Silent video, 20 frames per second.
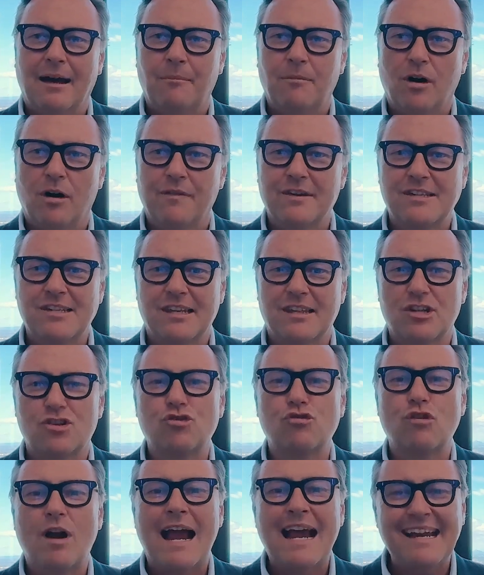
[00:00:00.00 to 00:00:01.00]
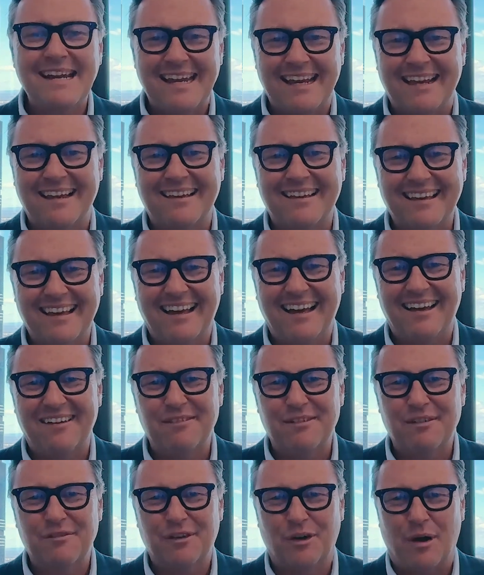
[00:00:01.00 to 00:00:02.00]
Obviously, the training
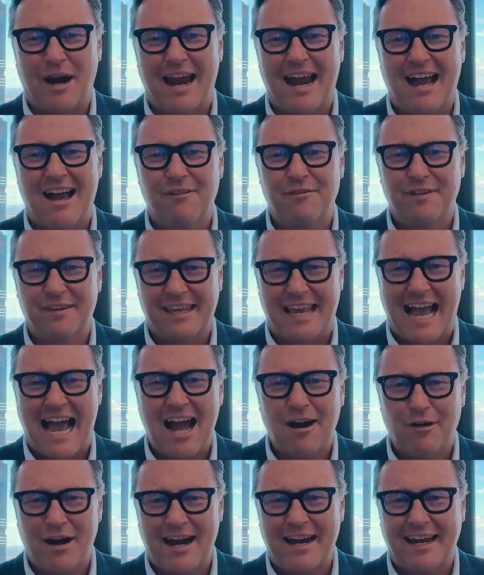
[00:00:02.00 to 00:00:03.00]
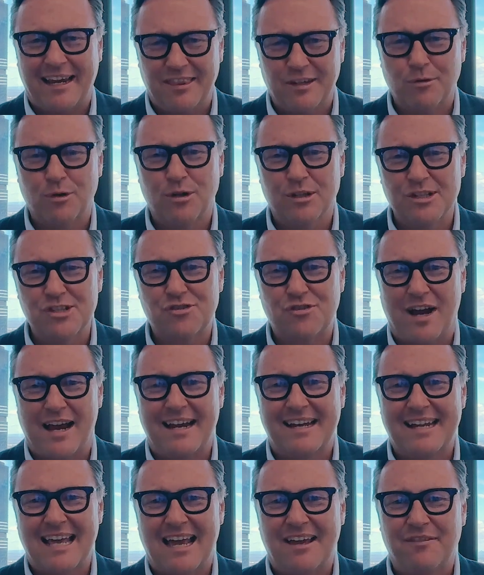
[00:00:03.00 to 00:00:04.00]
for the RA in the Royal
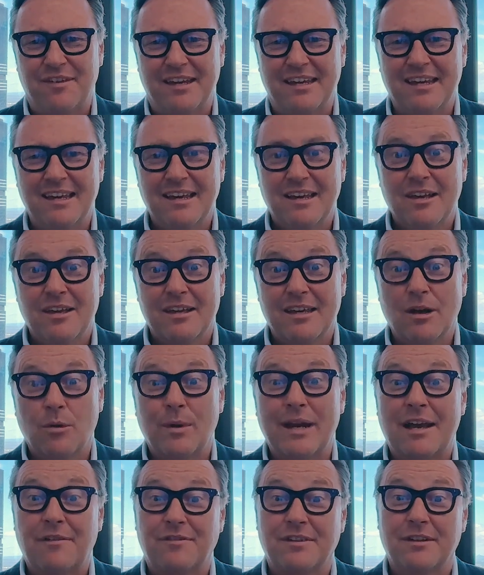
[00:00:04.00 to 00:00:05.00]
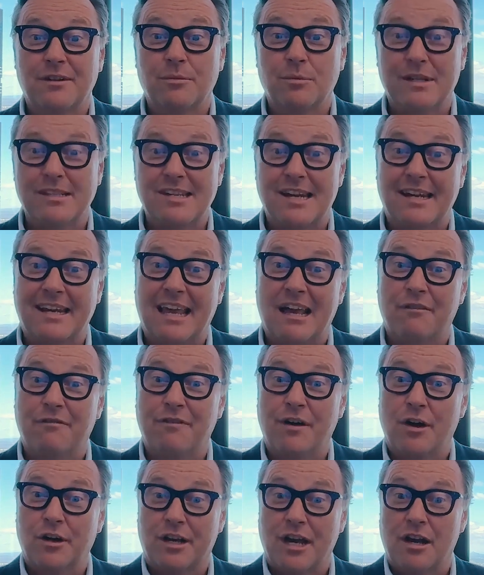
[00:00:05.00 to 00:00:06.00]
Australian Navy, we're sending our
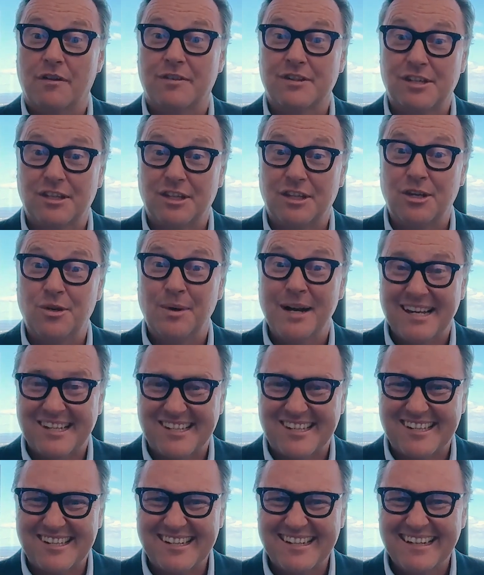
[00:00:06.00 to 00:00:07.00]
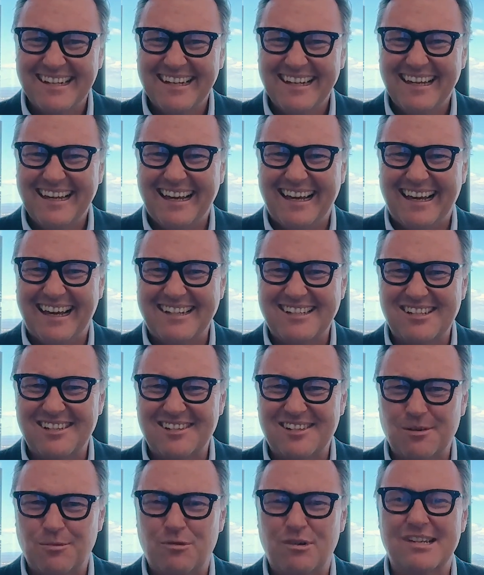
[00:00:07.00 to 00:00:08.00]
folk over to the US
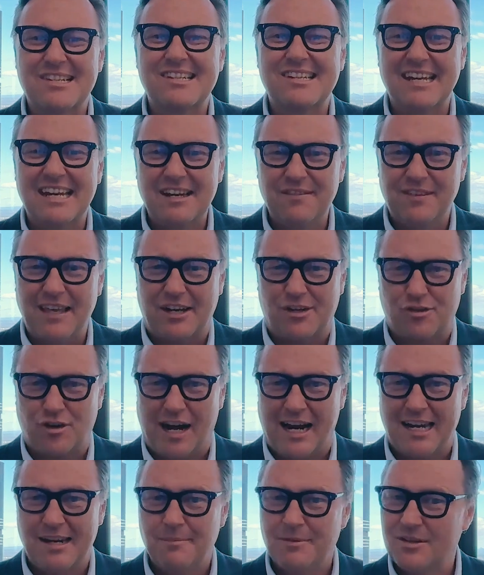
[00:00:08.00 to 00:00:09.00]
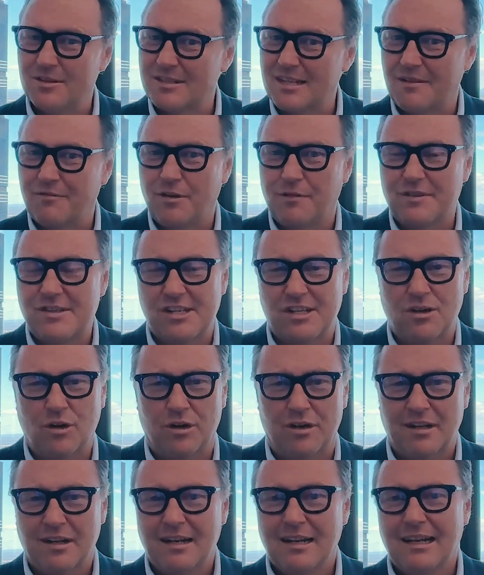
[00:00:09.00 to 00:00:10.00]
to receive that training, because they've obviously
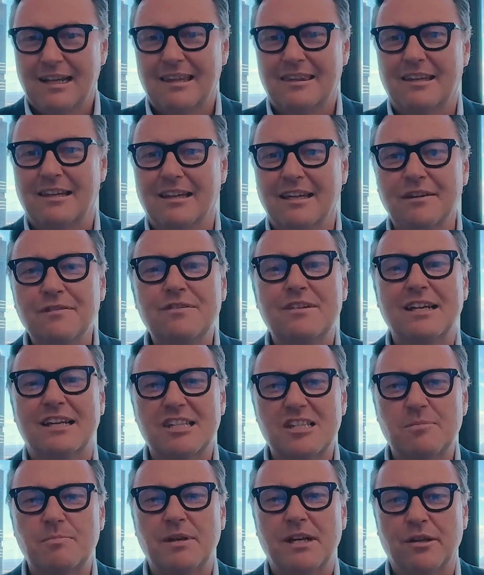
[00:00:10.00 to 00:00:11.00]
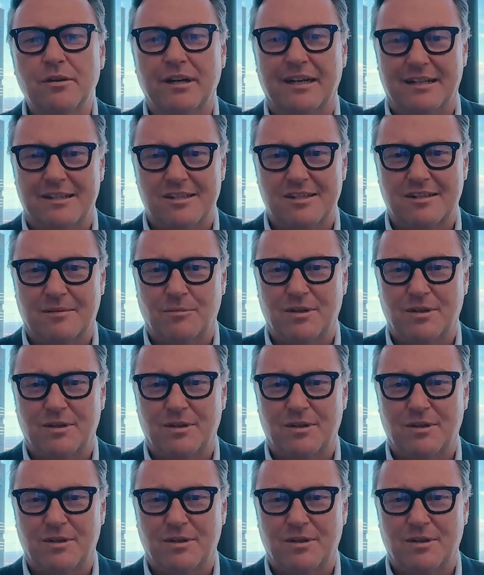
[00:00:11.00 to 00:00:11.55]
got the lived experience.